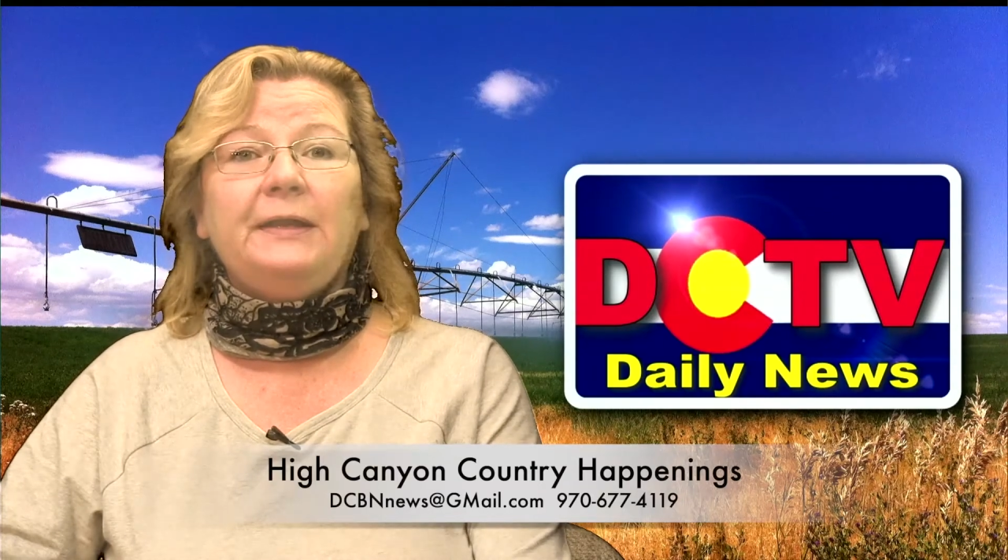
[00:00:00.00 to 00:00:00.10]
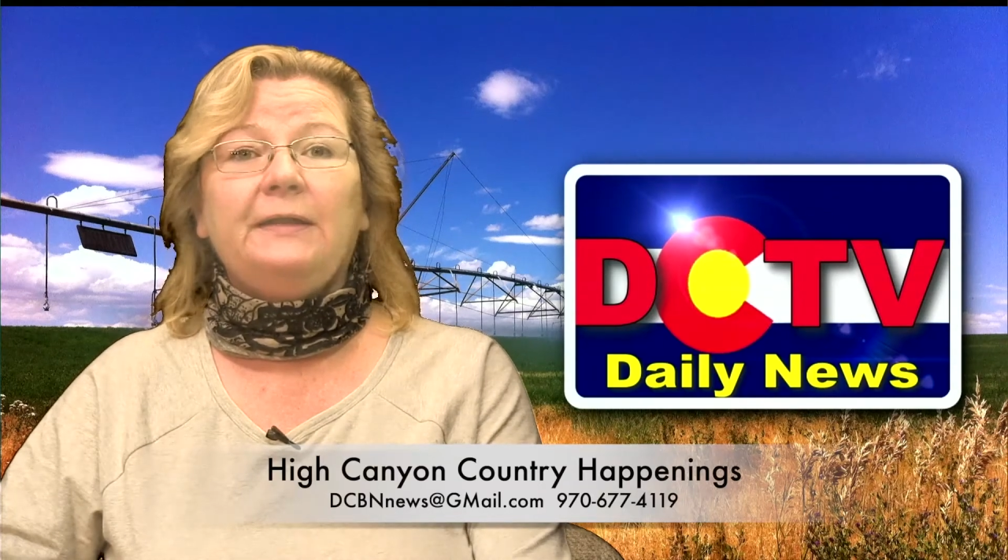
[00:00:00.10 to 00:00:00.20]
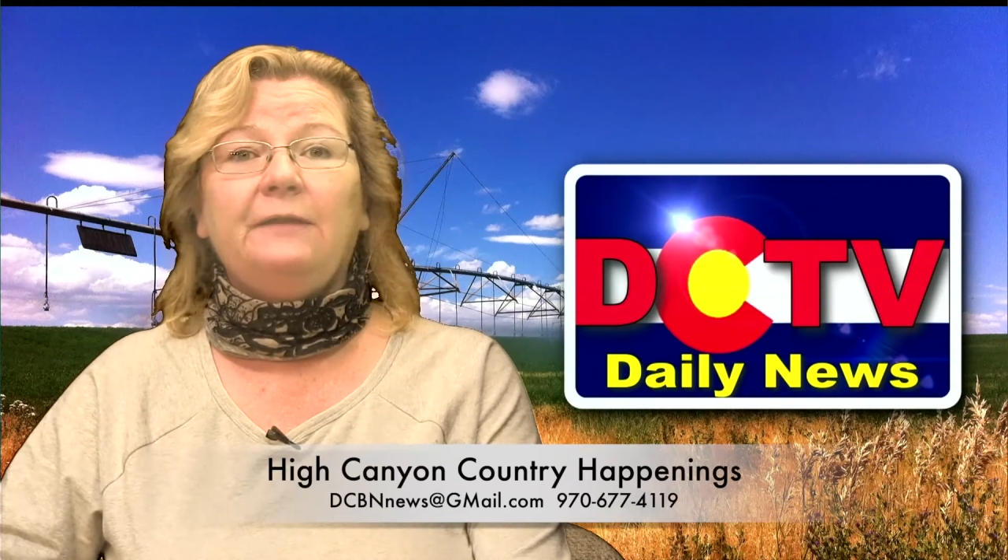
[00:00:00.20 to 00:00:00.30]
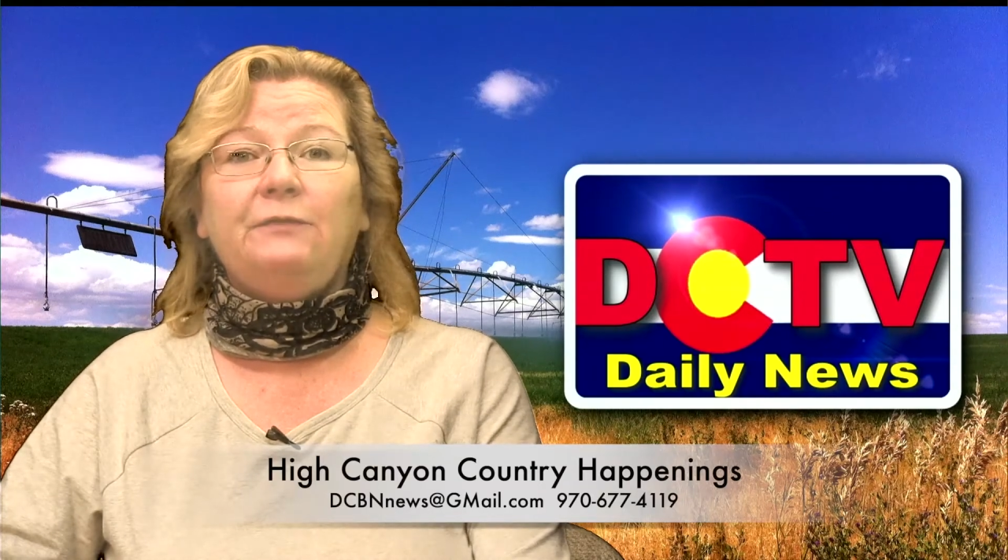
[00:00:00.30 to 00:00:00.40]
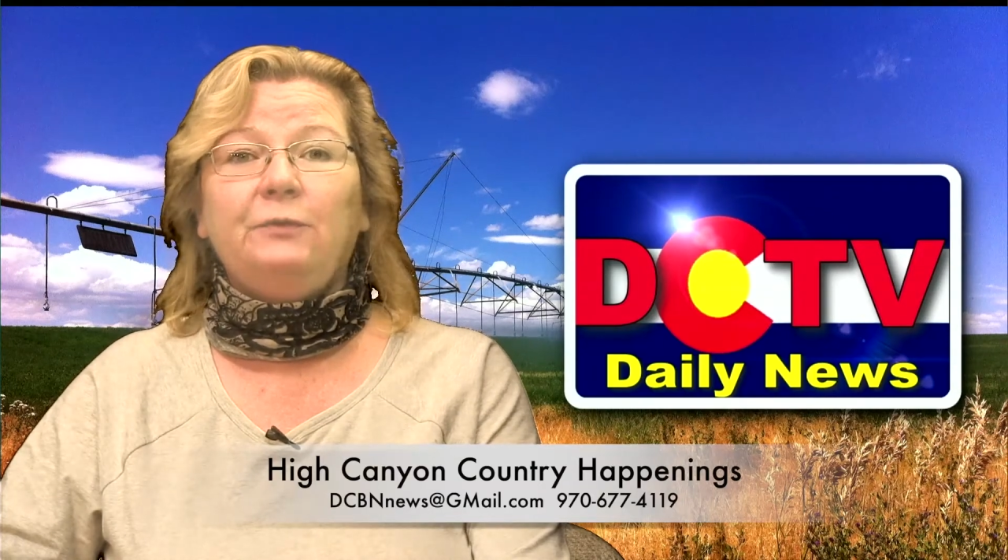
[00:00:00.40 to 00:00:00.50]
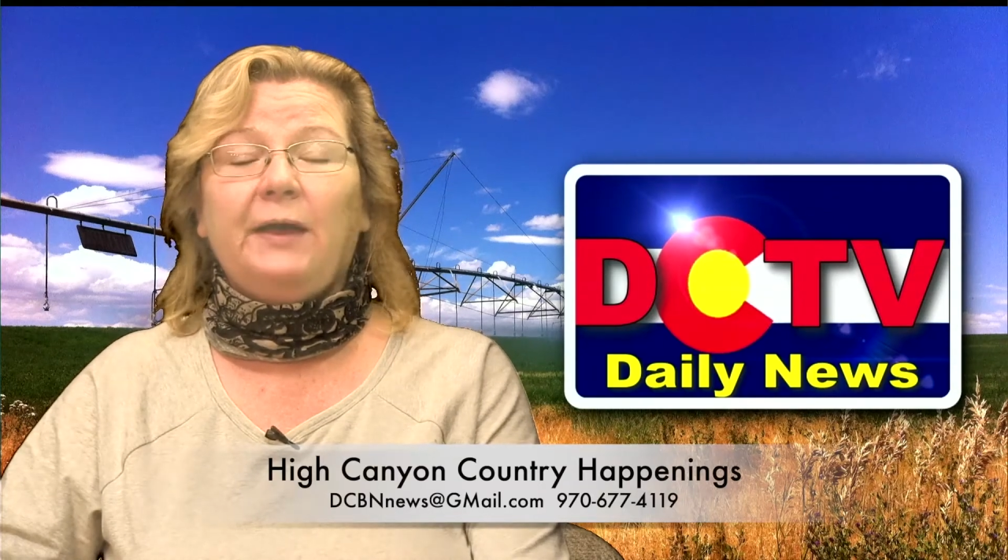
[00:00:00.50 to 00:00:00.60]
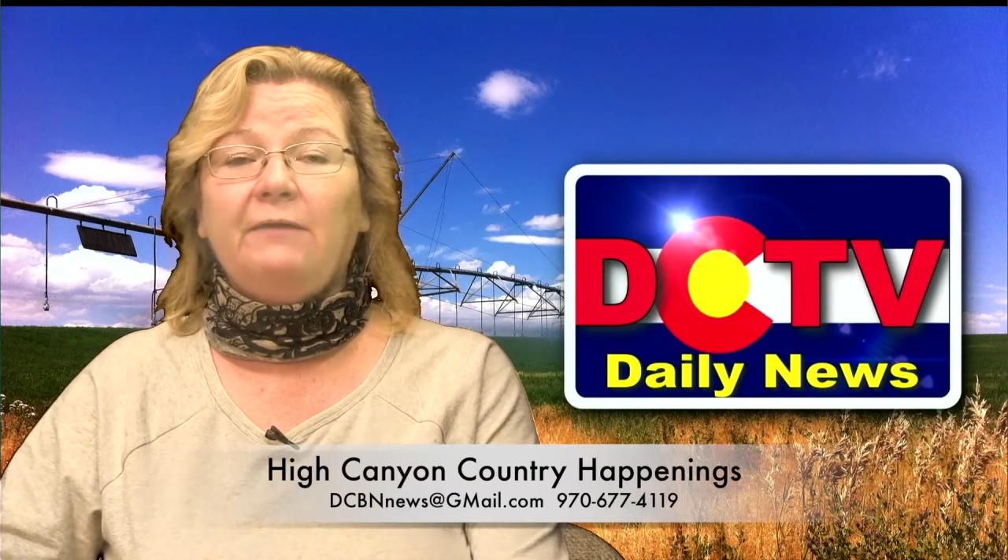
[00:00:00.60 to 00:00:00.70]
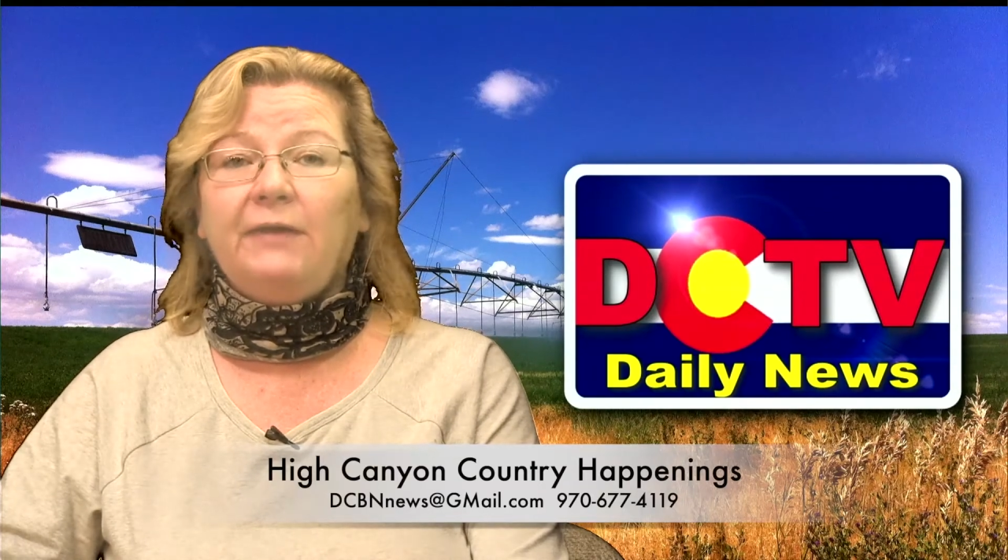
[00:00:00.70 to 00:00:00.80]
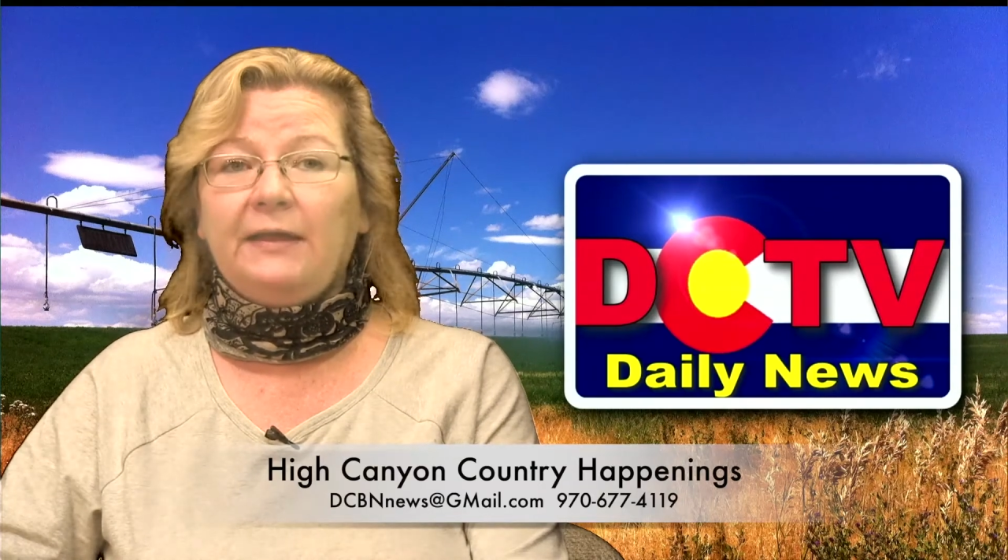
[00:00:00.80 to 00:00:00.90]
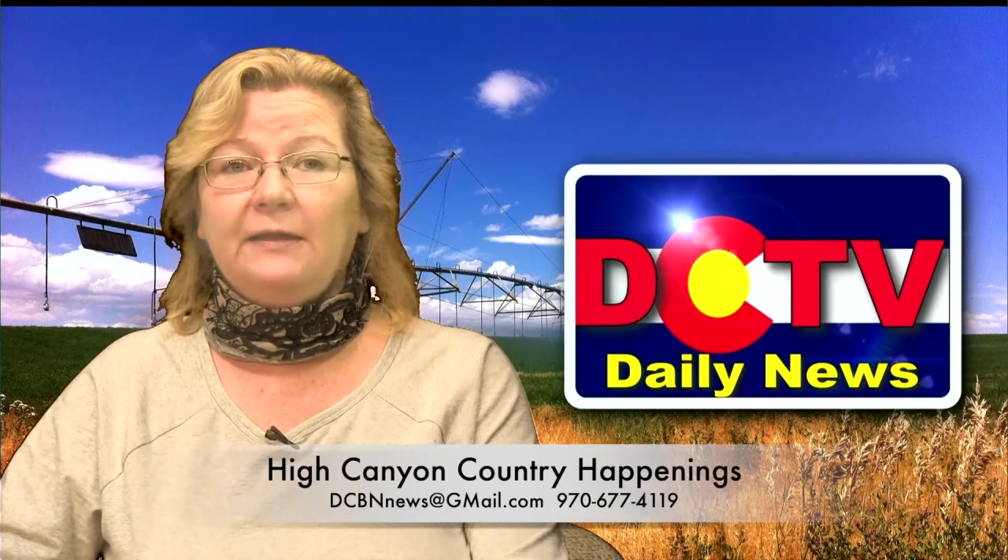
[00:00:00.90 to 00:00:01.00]
and if you
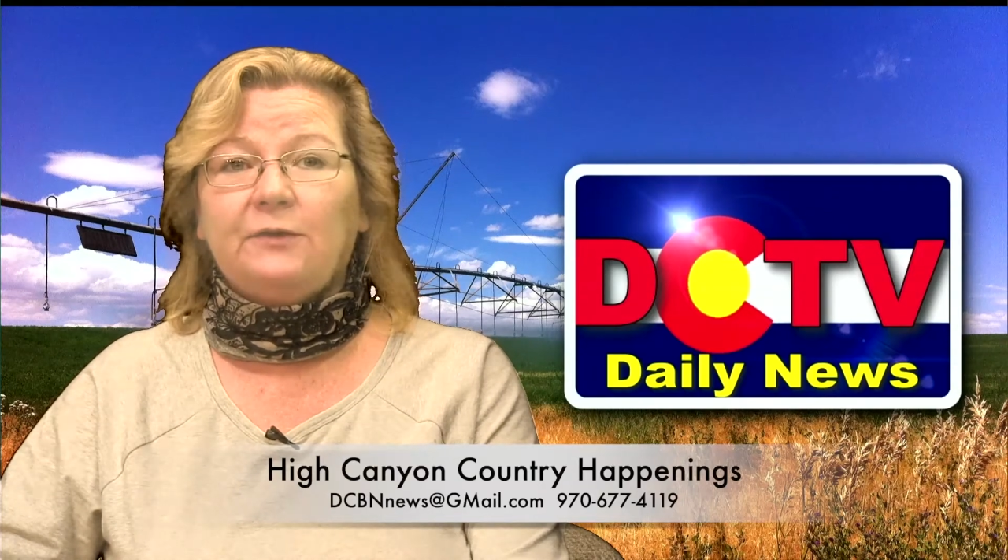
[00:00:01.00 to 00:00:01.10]
have any